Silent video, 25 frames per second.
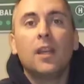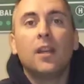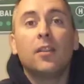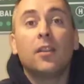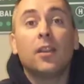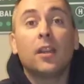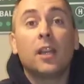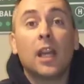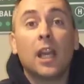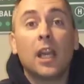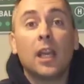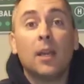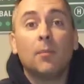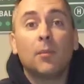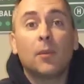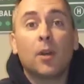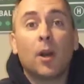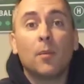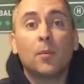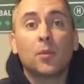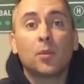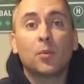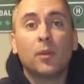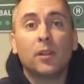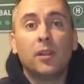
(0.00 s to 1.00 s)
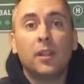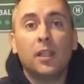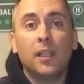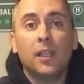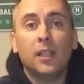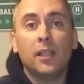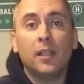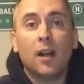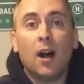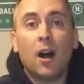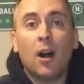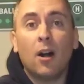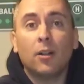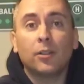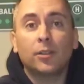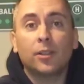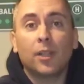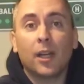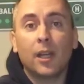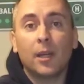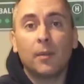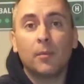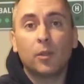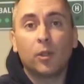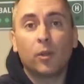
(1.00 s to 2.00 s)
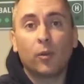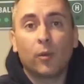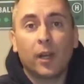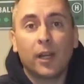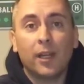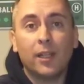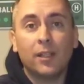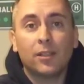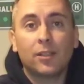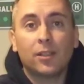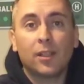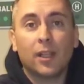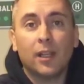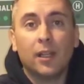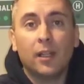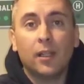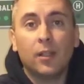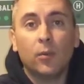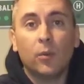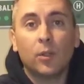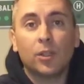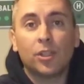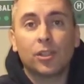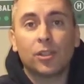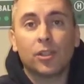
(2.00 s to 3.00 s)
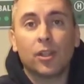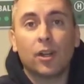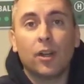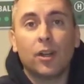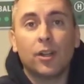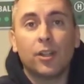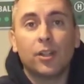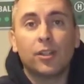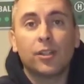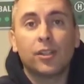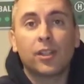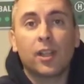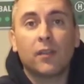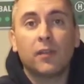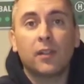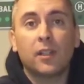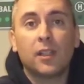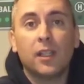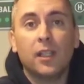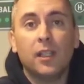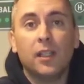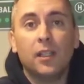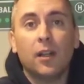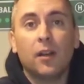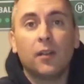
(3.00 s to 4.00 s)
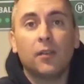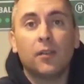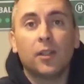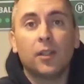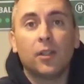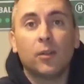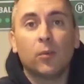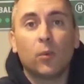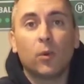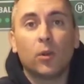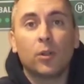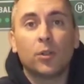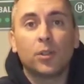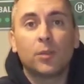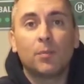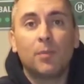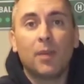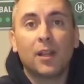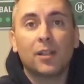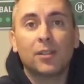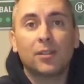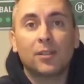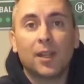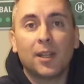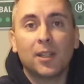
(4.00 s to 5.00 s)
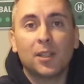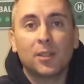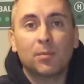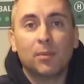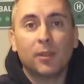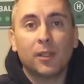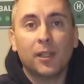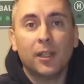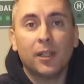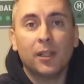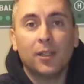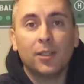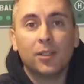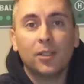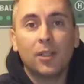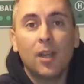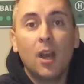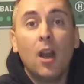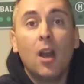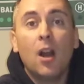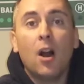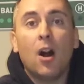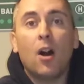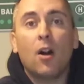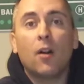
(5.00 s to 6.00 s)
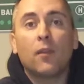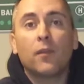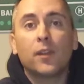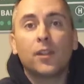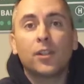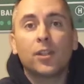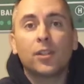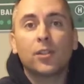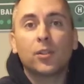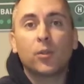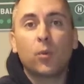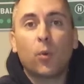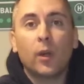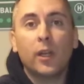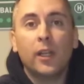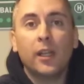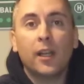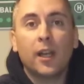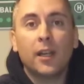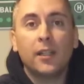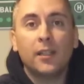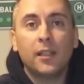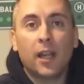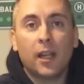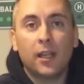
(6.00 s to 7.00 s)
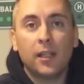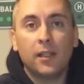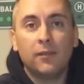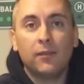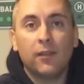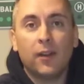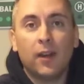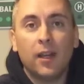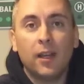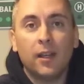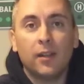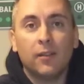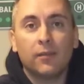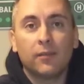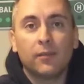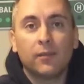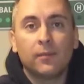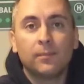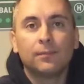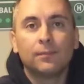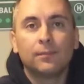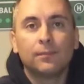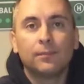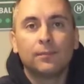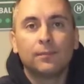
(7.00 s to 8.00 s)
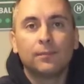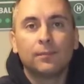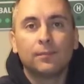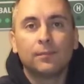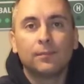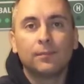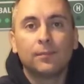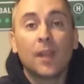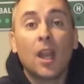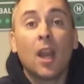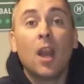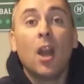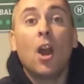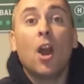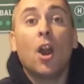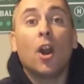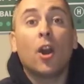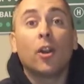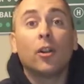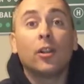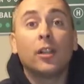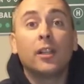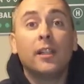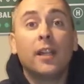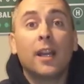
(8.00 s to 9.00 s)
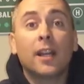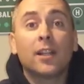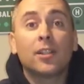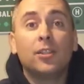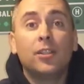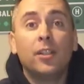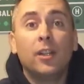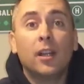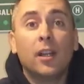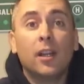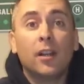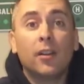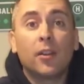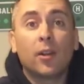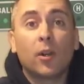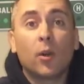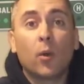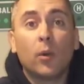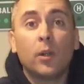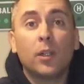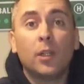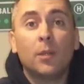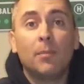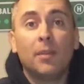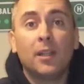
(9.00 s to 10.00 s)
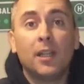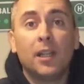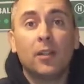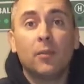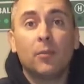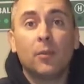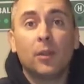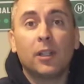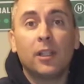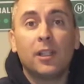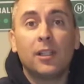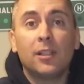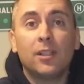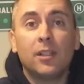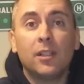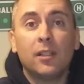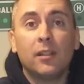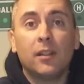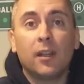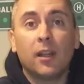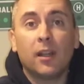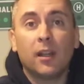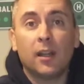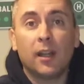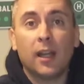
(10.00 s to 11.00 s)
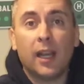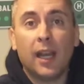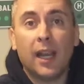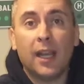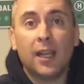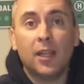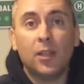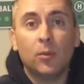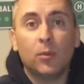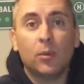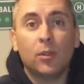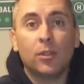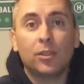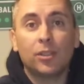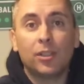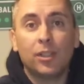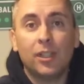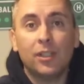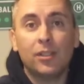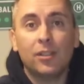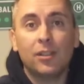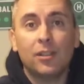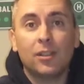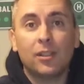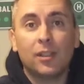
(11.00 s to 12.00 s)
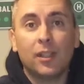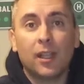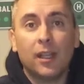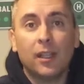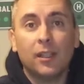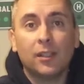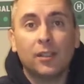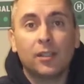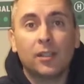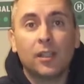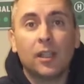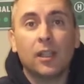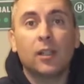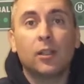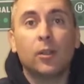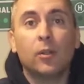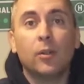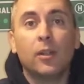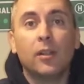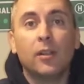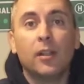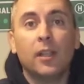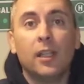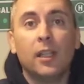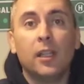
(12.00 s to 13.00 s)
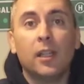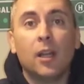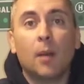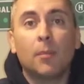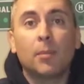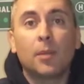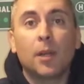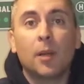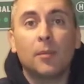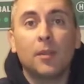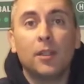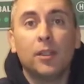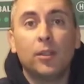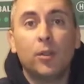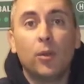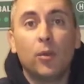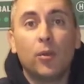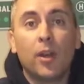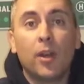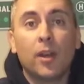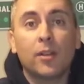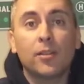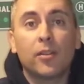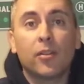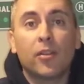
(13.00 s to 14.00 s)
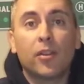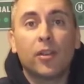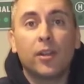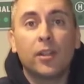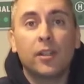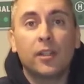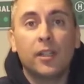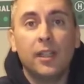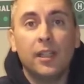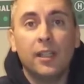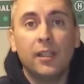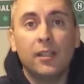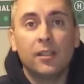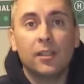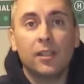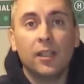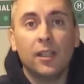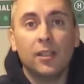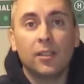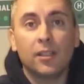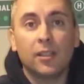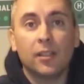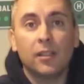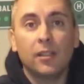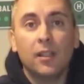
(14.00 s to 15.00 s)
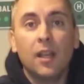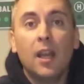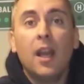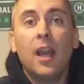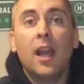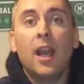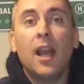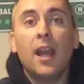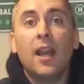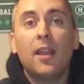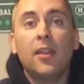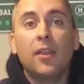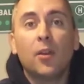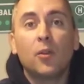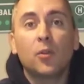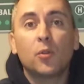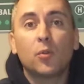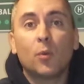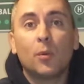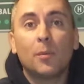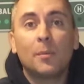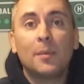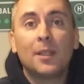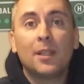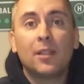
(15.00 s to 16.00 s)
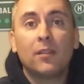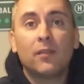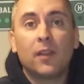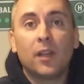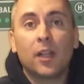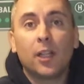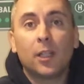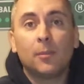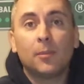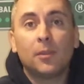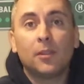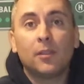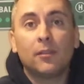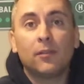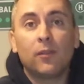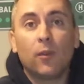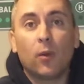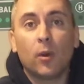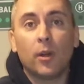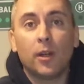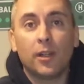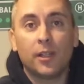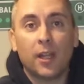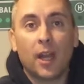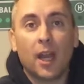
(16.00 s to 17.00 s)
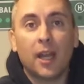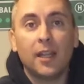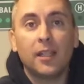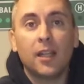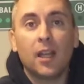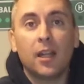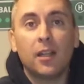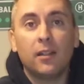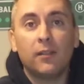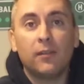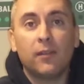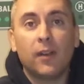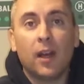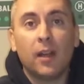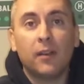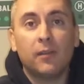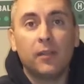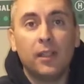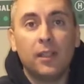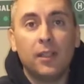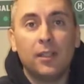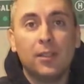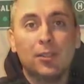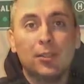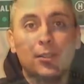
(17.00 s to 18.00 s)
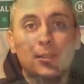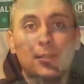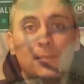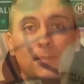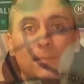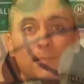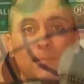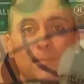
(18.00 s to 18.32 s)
The game comes with the all-time great set, which is 117 of the world's best tennis players, all for just $29.95. Early next year, they're going to begin releasing their annual season sets, including the upcoming 2013 season, and those will be available for $9.95 each.